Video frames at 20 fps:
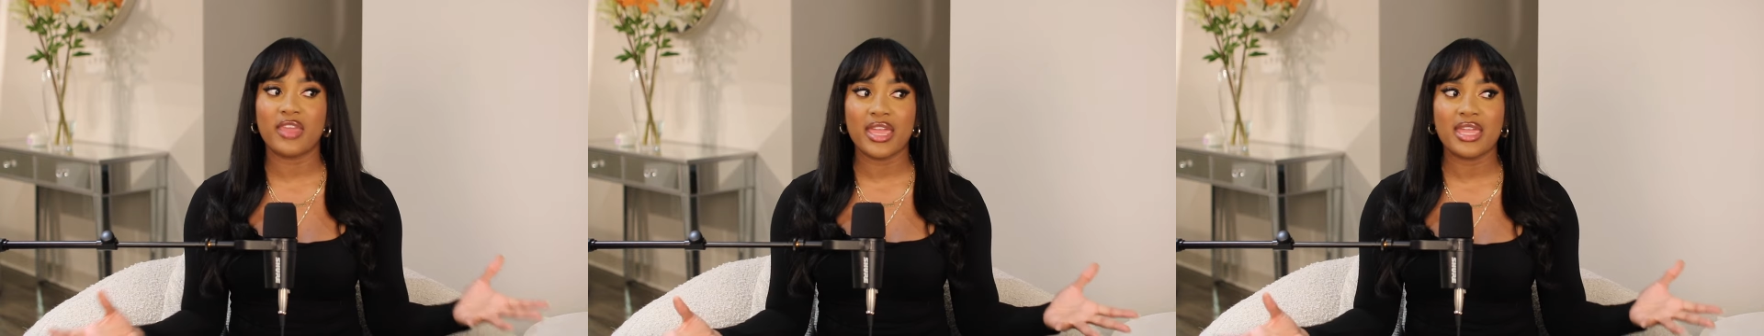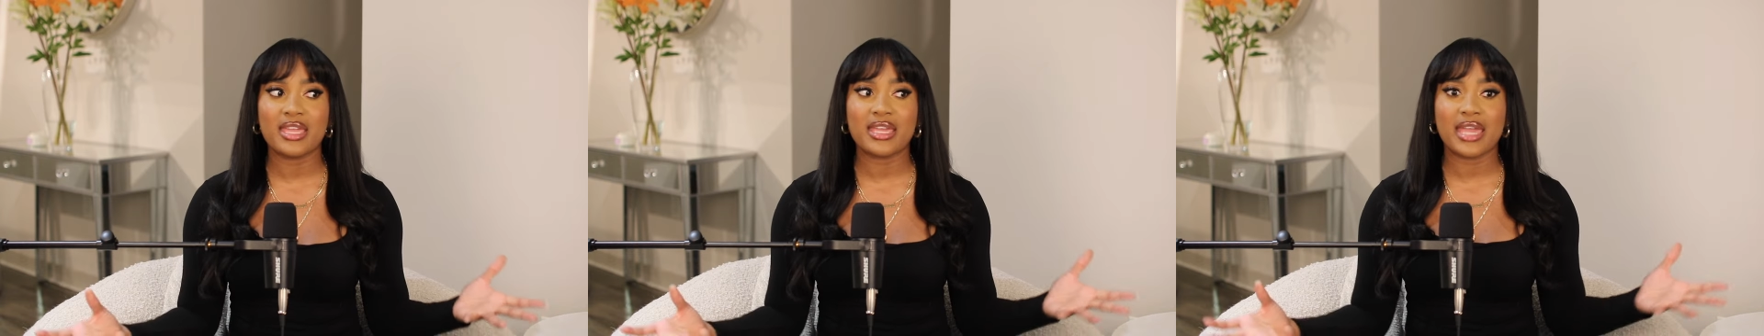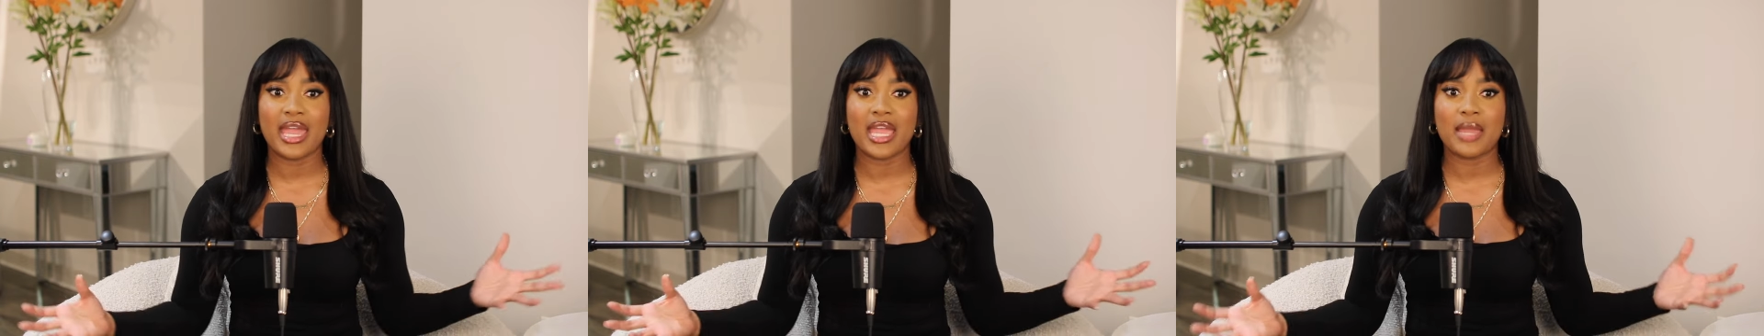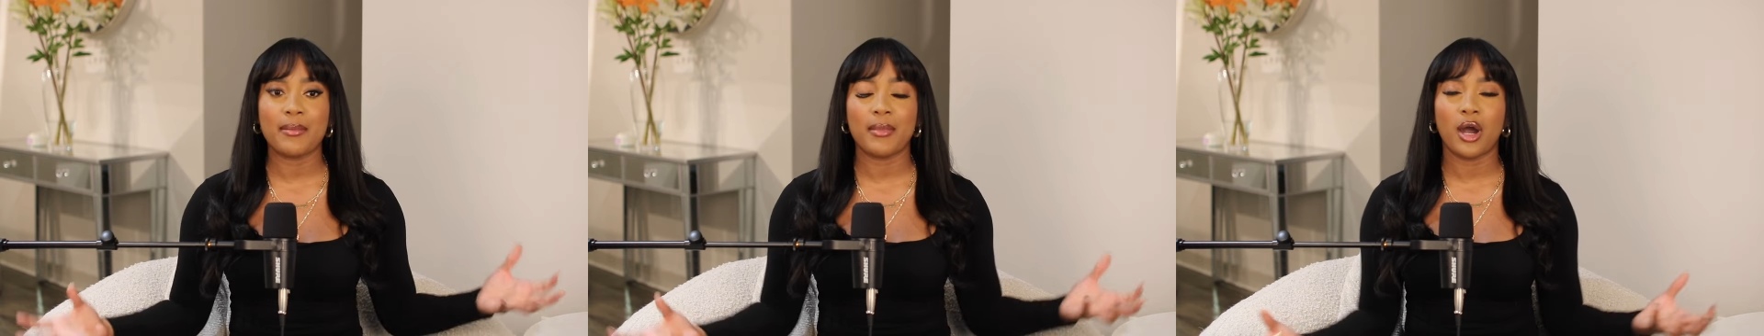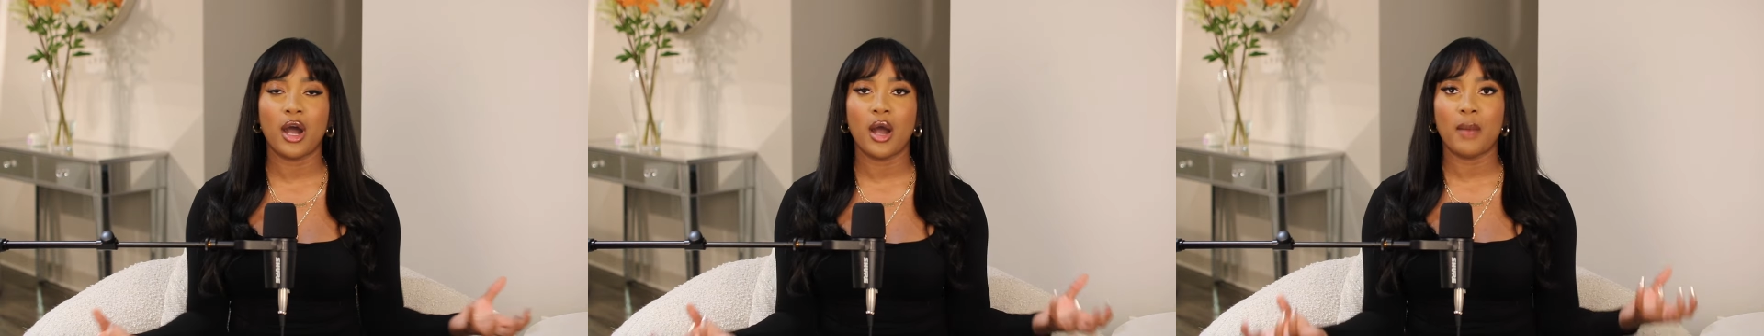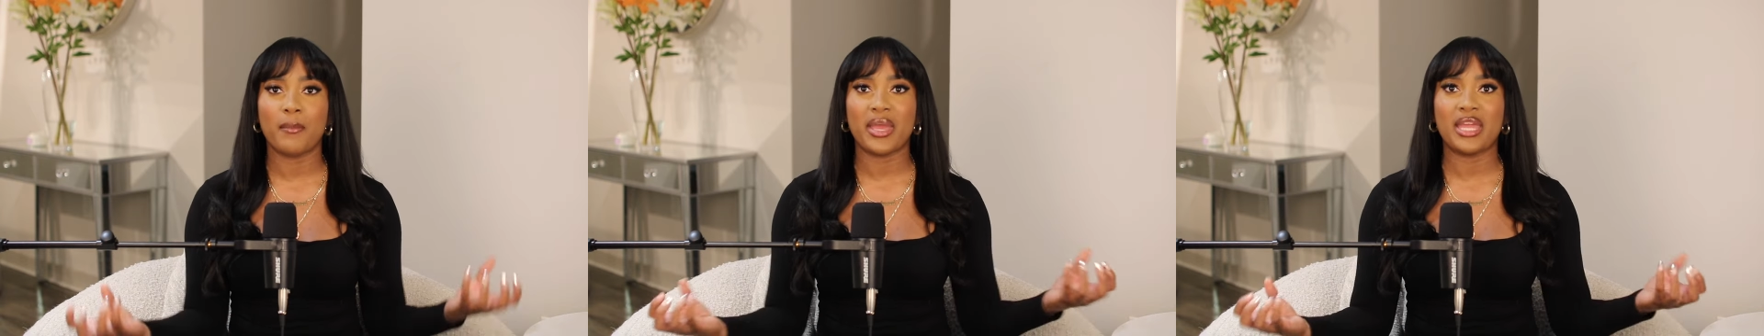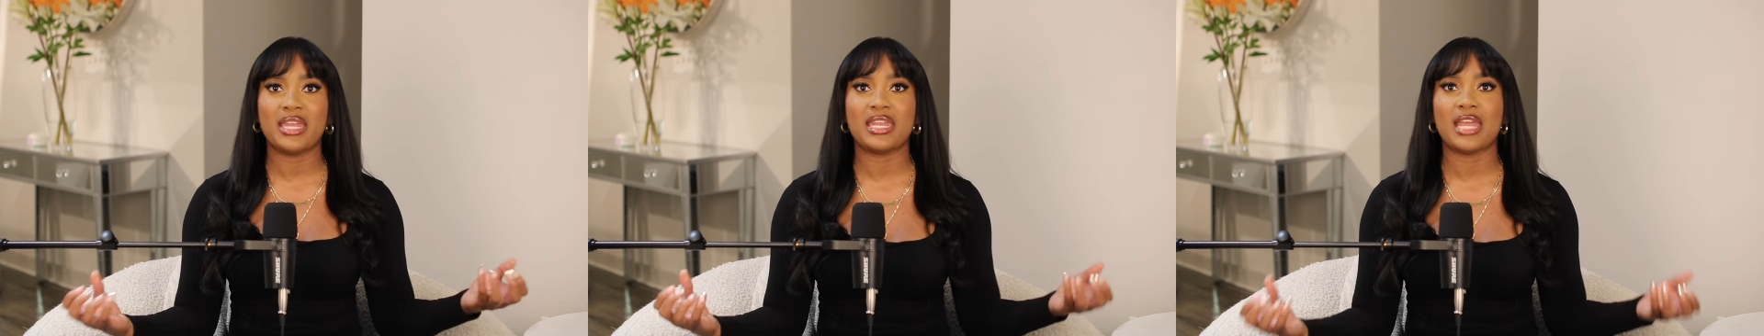they came
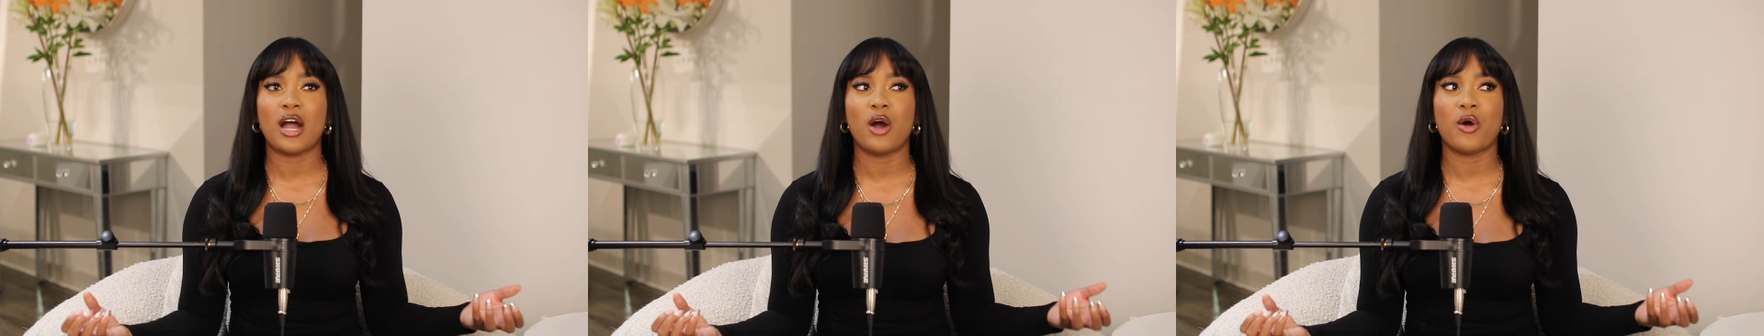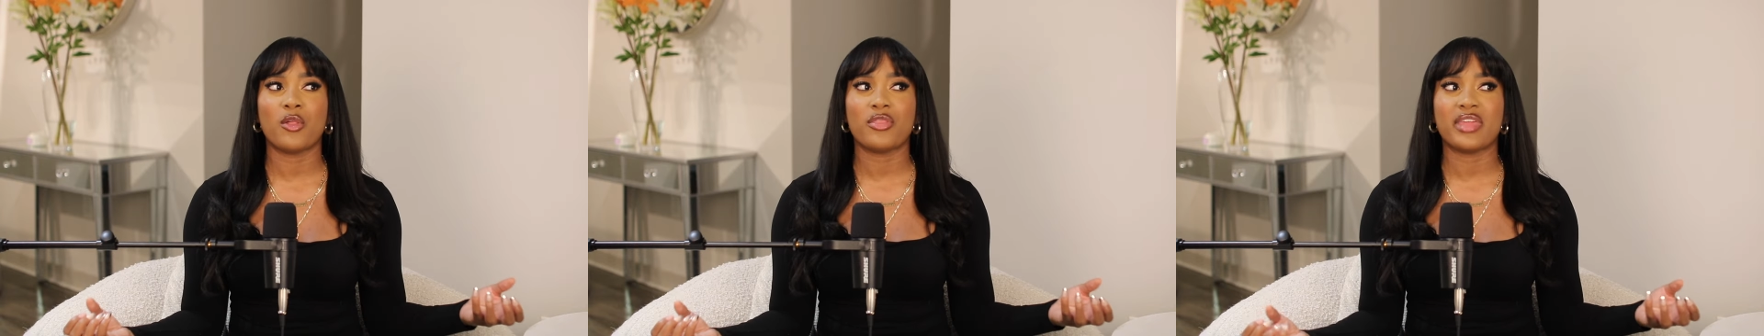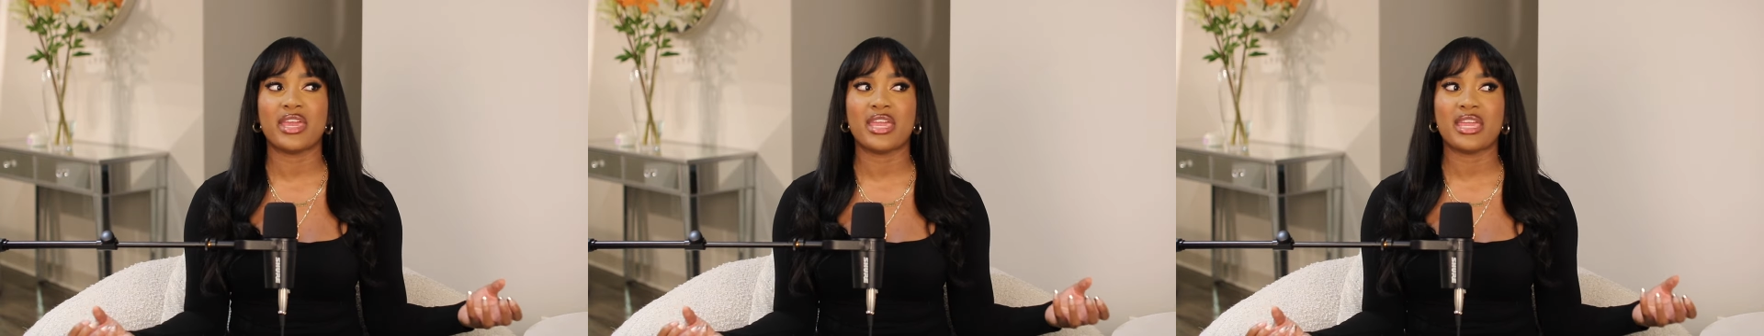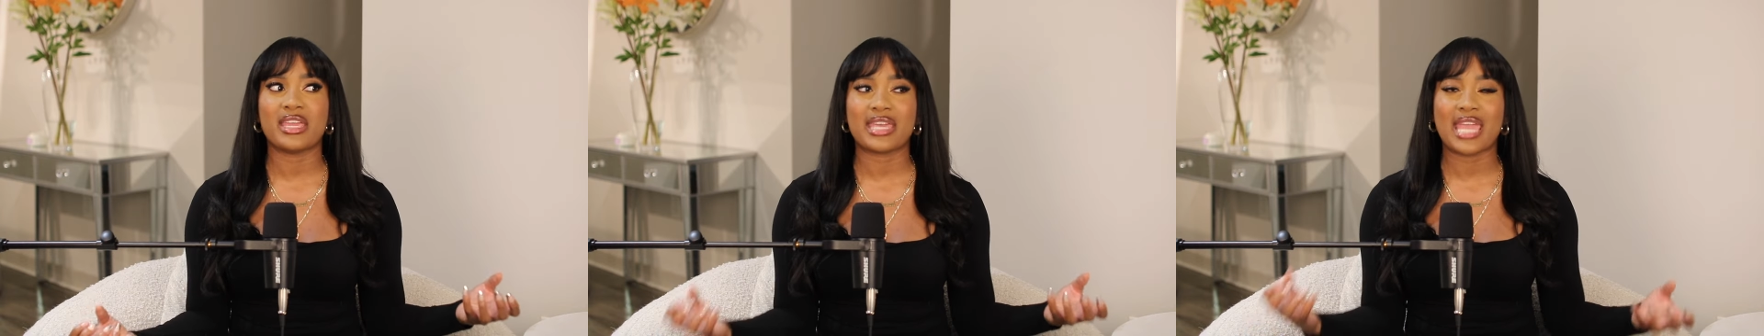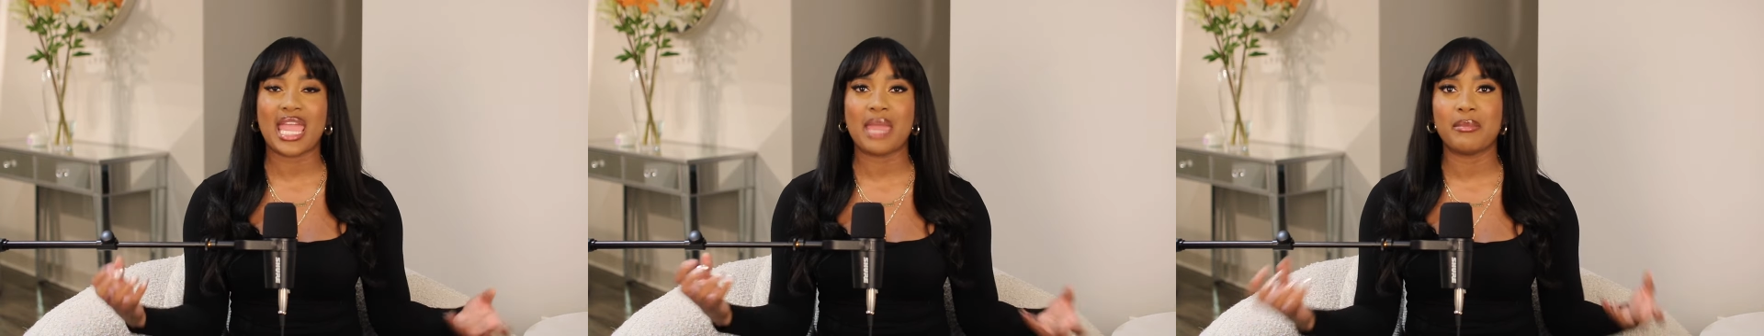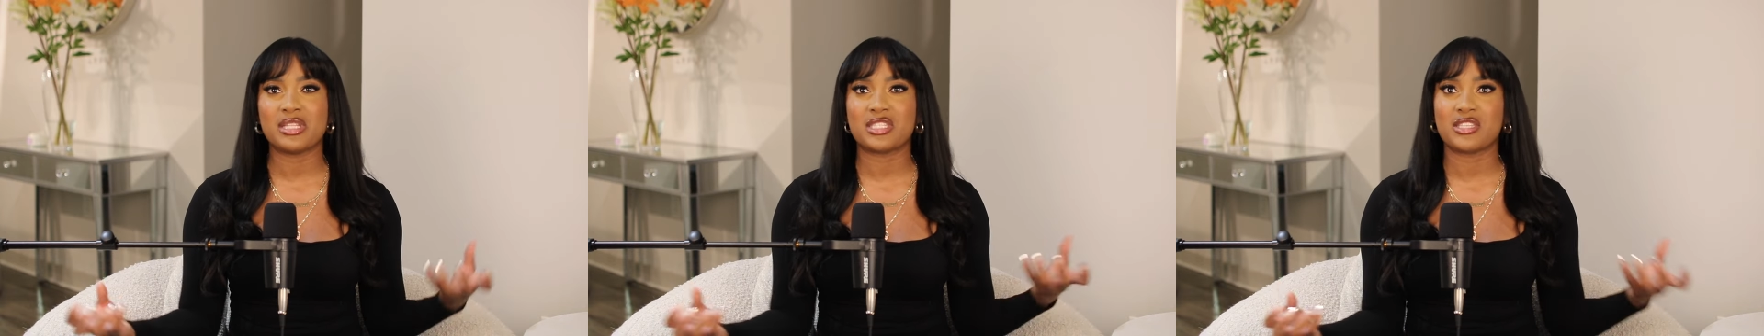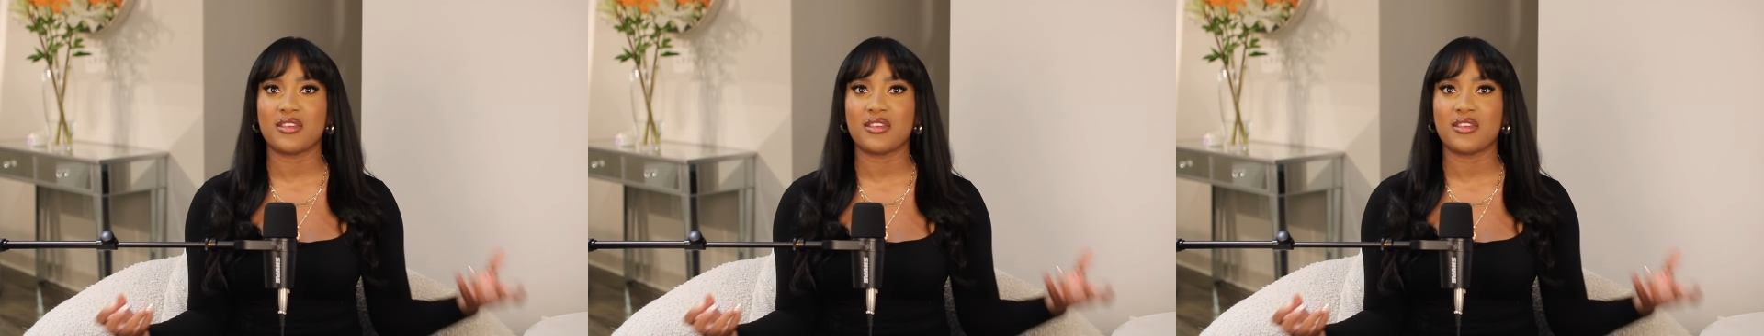up and now they came